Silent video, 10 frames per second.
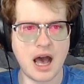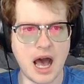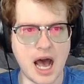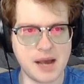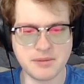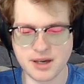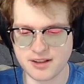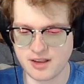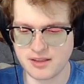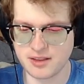I'm going to
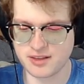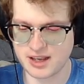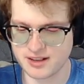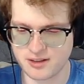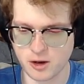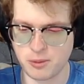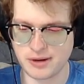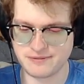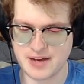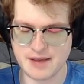say this is like a
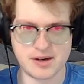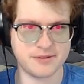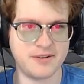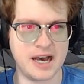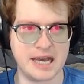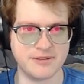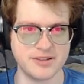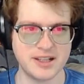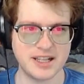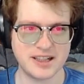0.5 out of 5.
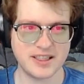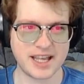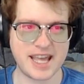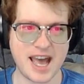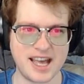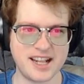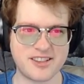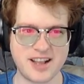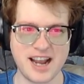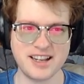Yeah,
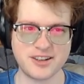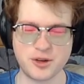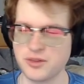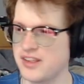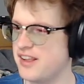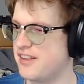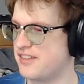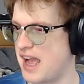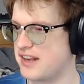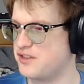it's tied into the
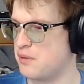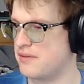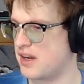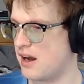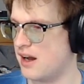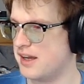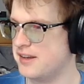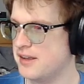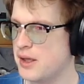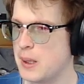statue of a god,
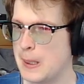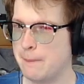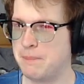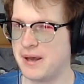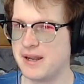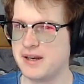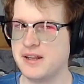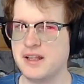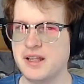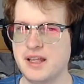but
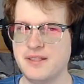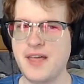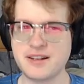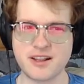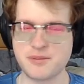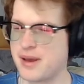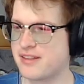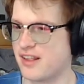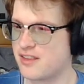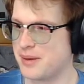that doesn't make
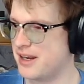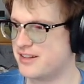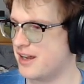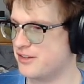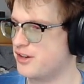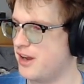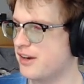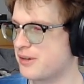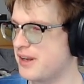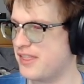sense to be in a dungeon
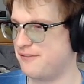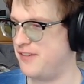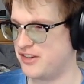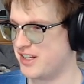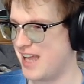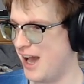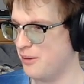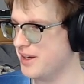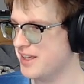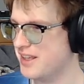underneath a fishing
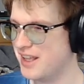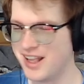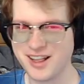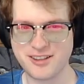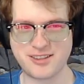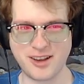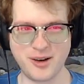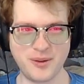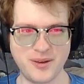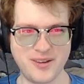town. So,